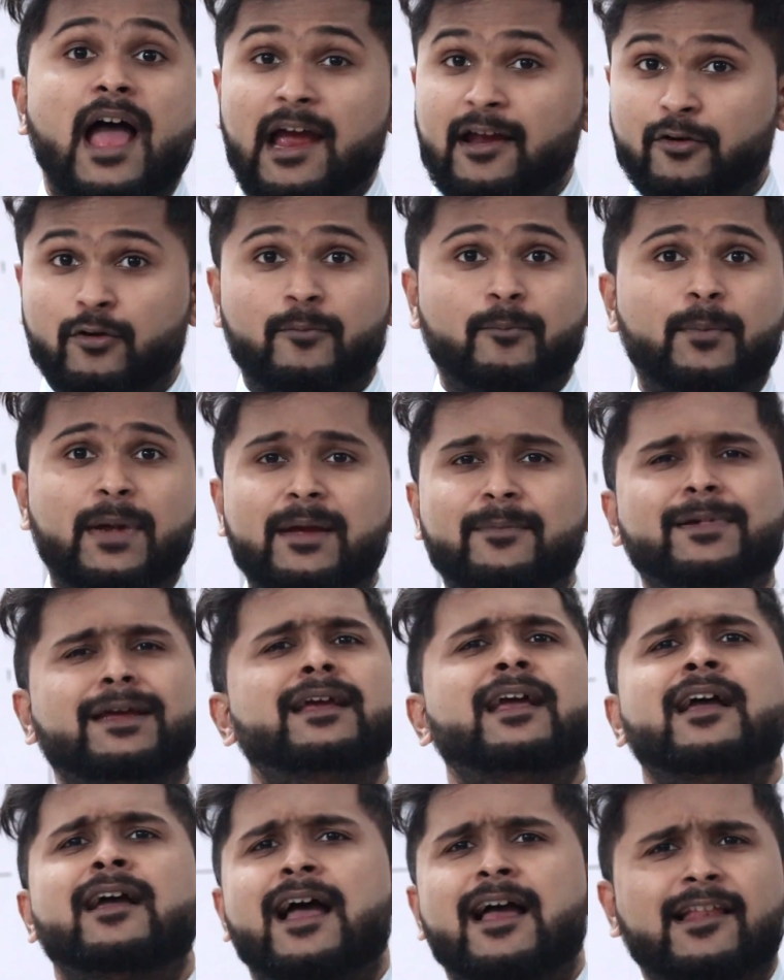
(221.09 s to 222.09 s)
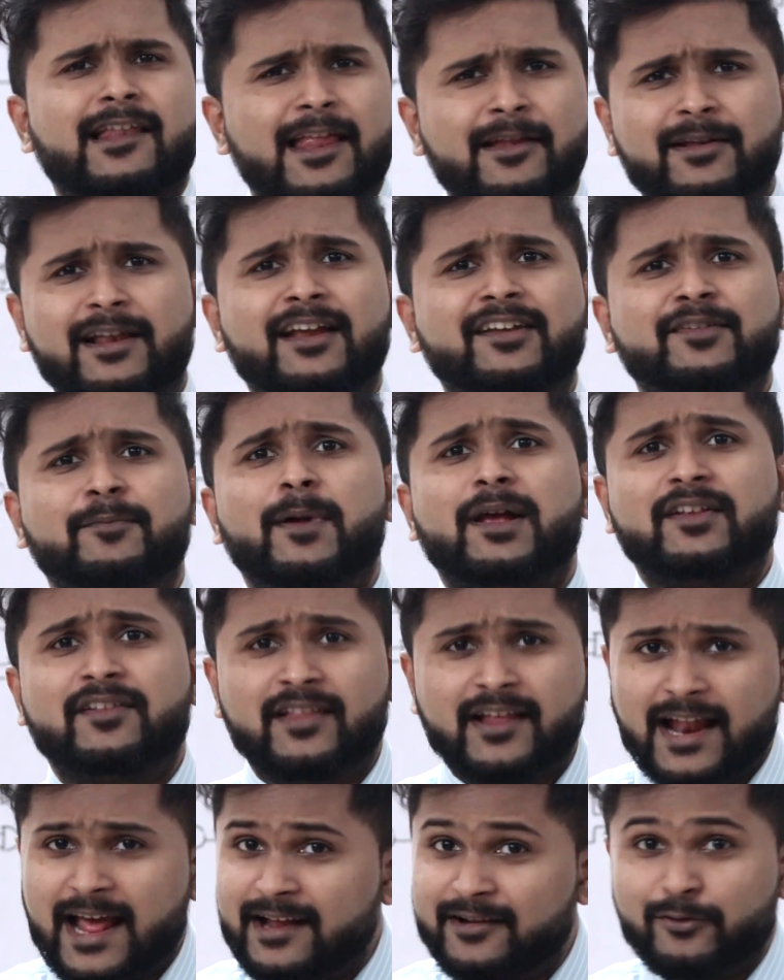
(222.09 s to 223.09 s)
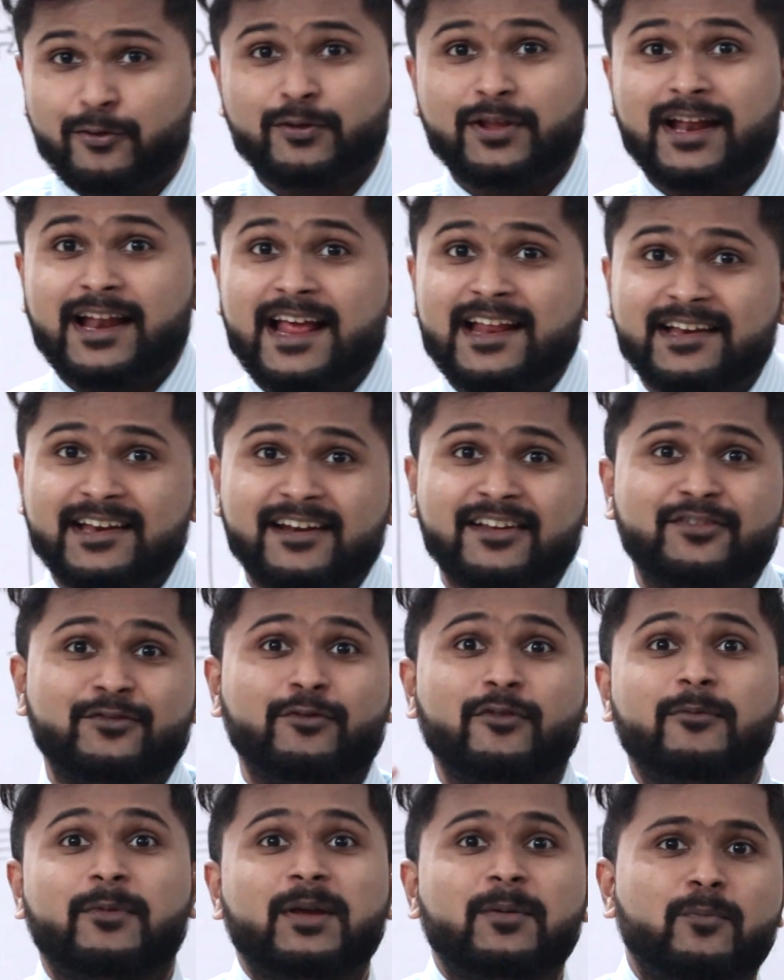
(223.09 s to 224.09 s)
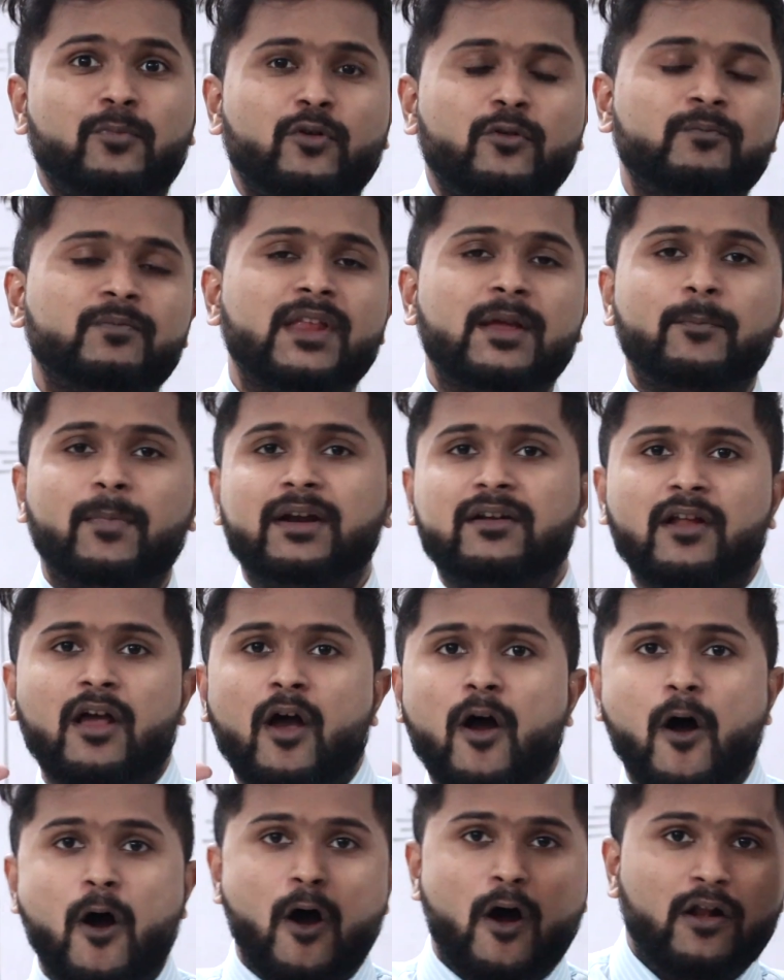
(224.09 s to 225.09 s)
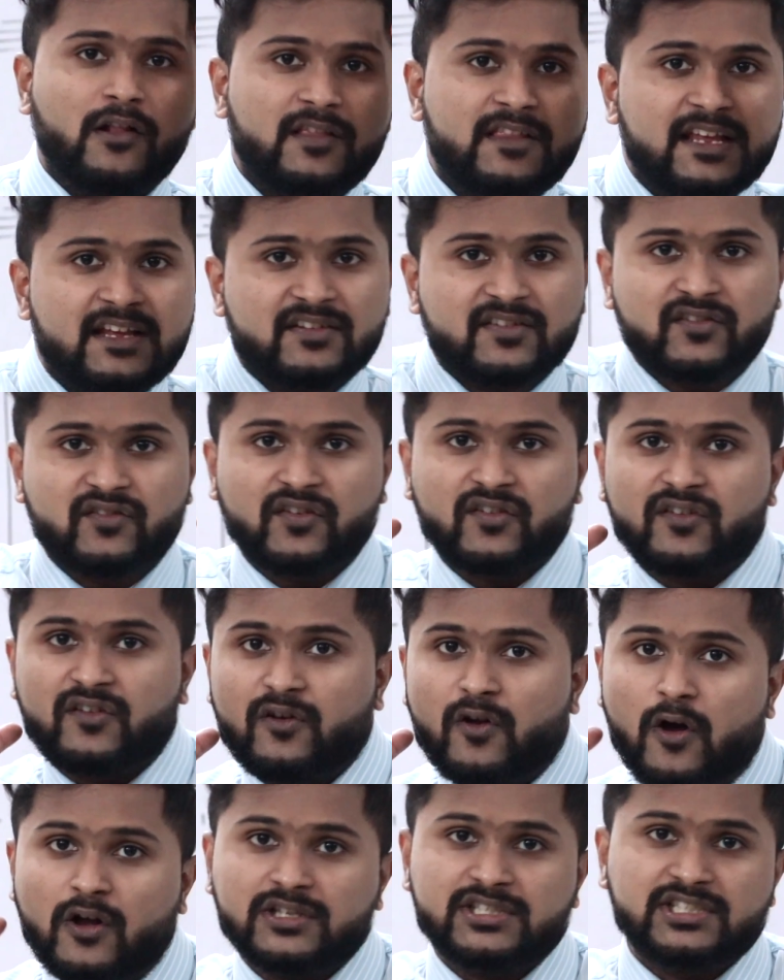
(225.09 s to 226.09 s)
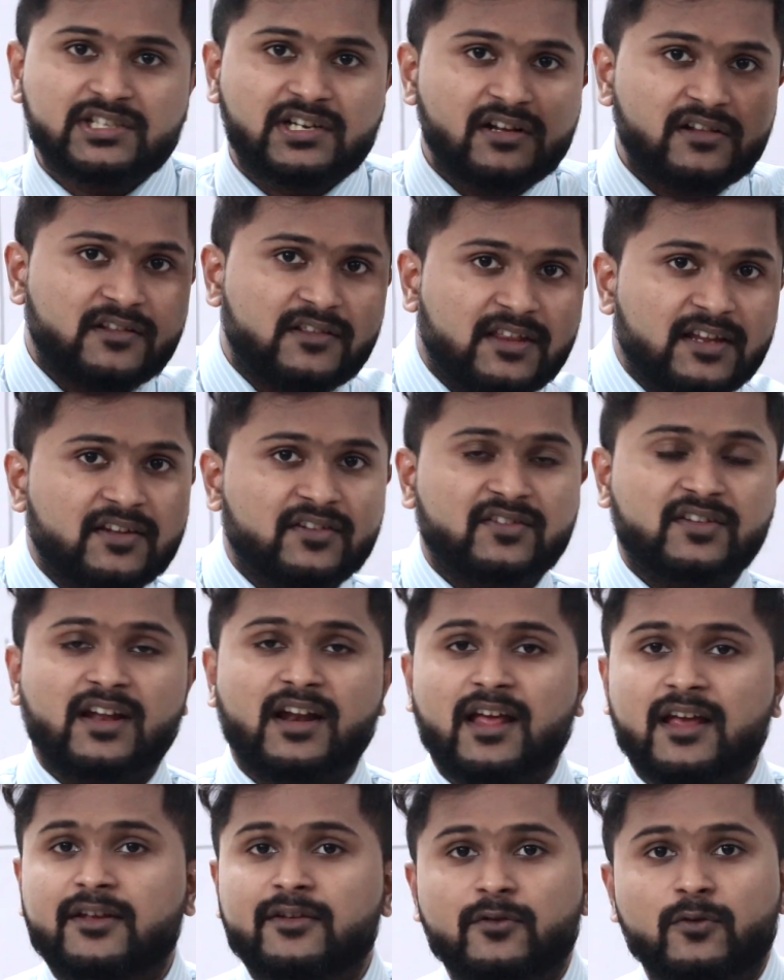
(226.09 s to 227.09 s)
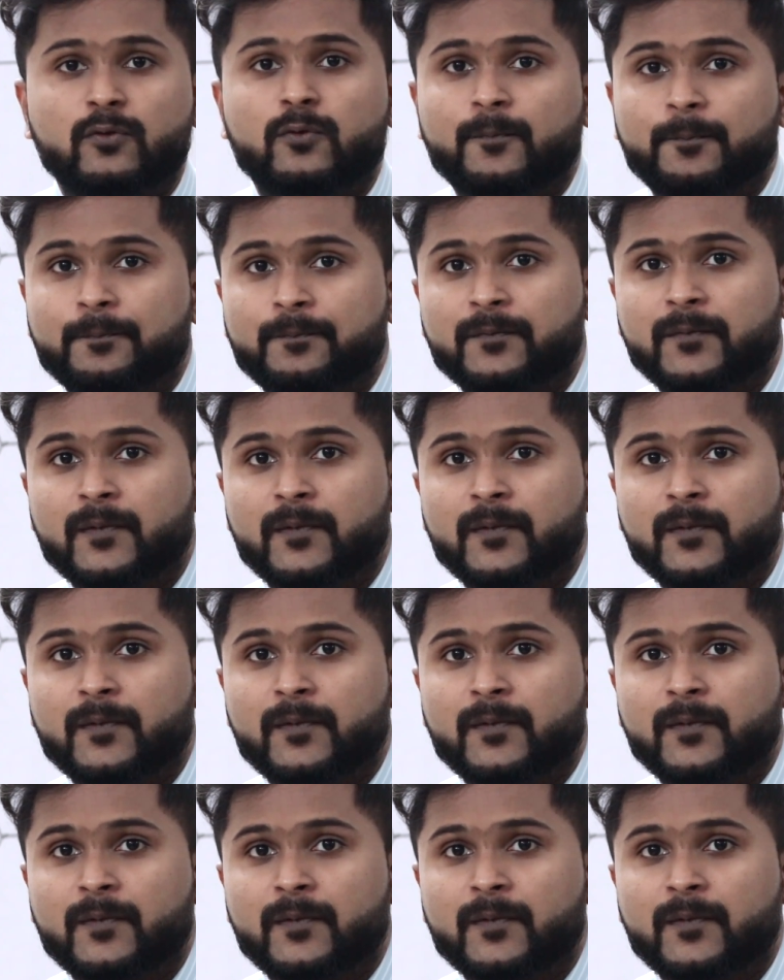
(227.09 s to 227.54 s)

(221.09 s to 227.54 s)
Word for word: I know, maybe let, let's imagine that I know that I need a swimming pool. But all these are just logical things that I know.